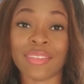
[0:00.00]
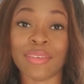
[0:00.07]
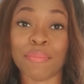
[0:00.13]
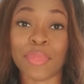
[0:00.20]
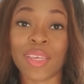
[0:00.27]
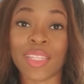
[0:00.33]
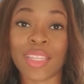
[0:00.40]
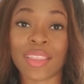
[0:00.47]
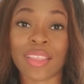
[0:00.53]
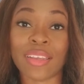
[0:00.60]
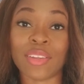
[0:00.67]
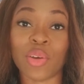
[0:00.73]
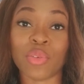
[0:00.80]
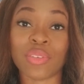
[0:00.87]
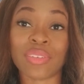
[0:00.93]
but that doesn't mean
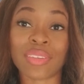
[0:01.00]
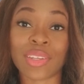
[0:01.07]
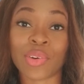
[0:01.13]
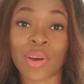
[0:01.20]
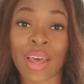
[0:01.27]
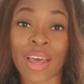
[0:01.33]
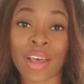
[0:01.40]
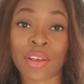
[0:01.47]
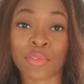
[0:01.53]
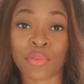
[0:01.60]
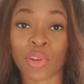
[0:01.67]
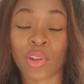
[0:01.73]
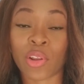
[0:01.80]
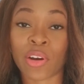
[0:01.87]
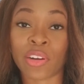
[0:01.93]
that they don't still
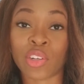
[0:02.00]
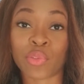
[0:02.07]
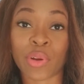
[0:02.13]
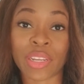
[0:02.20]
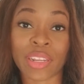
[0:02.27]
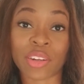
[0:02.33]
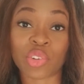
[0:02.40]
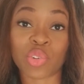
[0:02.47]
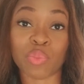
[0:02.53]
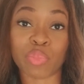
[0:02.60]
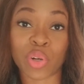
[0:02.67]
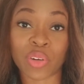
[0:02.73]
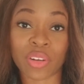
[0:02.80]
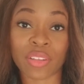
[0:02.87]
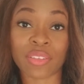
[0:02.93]
have large
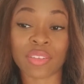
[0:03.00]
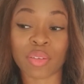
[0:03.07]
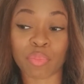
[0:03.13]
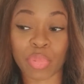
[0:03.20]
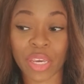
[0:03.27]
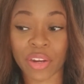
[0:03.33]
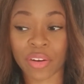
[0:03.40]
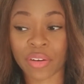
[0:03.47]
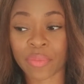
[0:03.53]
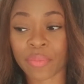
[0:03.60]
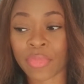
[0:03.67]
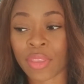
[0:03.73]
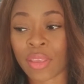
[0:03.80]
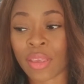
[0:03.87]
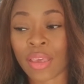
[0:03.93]
financial burdens to
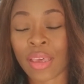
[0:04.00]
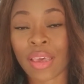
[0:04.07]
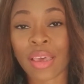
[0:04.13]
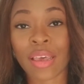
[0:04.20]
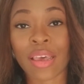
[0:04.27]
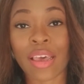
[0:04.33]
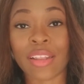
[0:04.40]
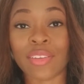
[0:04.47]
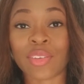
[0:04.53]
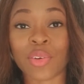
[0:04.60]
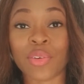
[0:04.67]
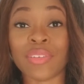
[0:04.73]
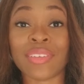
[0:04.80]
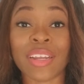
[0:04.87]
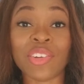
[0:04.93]
bear.
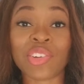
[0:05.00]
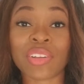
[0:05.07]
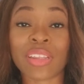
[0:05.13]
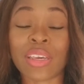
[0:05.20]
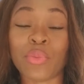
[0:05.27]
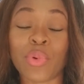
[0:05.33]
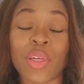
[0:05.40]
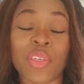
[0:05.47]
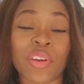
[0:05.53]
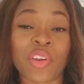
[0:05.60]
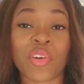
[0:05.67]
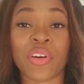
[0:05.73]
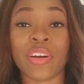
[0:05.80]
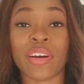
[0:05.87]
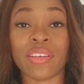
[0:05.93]
And so essentially,
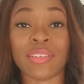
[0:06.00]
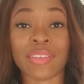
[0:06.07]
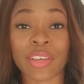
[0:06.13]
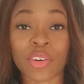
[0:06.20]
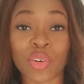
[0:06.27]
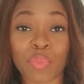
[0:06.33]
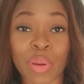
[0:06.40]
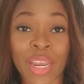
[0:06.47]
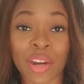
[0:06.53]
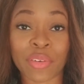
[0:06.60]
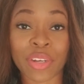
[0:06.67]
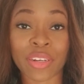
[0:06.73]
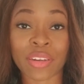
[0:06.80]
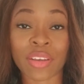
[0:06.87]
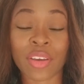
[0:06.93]
whether you're a single
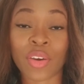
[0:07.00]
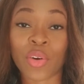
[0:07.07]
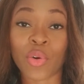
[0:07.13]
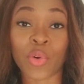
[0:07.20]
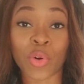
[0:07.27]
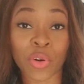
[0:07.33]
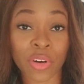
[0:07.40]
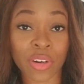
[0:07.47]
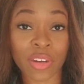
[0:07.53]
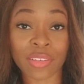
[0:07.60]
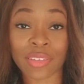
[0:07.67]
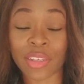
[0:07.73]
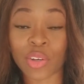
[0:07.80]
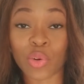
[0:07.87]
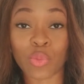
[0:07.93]
parent or
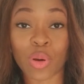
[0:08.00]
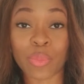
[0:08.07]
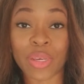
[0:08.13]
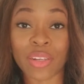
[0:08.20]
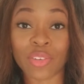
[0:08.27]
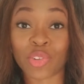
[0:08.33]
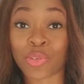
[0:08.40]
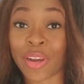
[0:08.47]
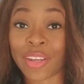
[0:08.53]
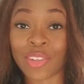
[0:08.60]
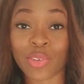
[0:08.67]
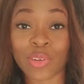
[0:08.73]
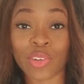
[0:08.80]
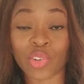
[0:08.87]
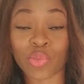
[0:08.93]
a single woman
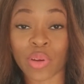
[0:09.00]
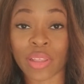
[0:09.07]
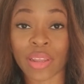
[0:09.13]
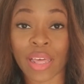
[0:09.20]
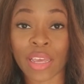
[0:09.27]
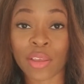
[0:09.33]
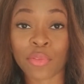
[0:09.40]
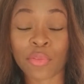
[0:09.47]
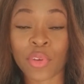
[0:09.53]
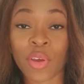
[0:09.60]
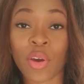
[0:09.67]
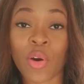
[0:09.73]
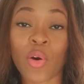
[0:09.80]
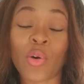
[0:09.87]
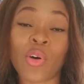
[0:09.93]
trying to enjoy life,
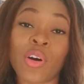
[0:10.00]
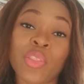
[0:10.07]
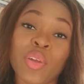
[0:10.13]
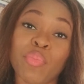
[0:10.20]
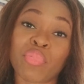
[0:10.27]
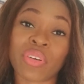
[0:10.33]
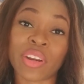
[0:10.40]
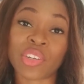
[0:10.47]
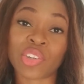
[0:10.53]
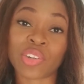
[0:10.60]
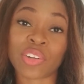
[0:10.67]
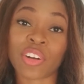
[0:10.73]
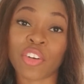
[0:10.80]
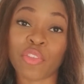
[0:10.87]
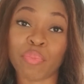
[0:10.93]
all the
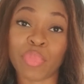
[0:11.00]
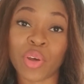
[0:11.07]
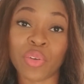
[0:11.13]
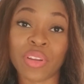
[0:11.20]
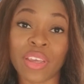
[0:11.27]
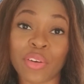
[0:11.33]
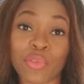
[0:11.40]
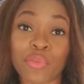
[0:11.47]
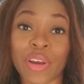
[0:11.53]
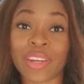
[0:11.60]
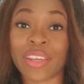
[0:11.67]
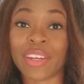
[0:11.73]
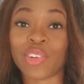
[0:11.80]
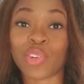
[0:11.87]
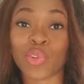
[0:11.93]
pressure of building
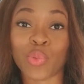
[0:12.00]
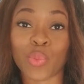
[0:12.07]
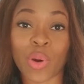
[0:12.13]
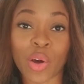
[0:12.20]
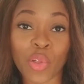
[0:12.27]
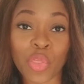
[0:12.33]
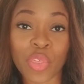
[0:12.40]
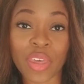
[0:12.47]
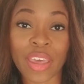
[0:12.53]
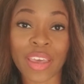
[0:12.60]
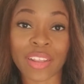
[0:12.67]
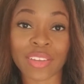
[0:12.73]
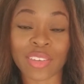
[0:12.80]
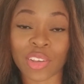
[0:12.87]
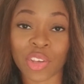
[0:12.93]
financial wealth
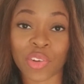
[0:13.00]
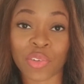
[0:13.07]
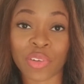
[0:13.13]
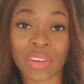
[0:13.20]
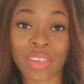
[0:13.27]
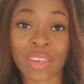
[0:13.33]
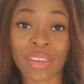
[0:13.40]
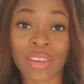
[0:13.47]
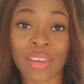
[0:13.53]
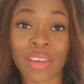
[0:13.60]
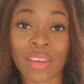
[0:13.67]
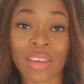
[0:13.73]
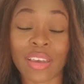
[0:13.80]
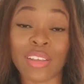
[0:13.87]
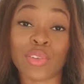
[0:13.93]
and security
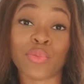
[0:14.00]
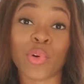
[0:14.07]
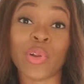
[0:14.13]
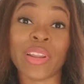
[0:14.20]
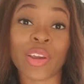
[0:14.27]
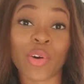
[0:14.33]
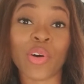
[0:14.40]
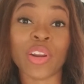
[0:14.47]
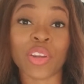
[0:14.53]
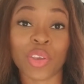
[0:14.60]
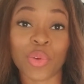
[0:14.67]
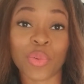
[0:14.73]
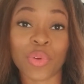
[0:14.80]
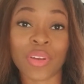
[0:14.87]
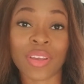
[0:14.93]
is falling
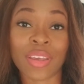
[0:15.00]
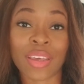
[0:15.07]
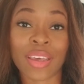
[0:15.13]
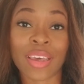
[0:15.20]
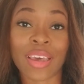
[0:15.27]
on you.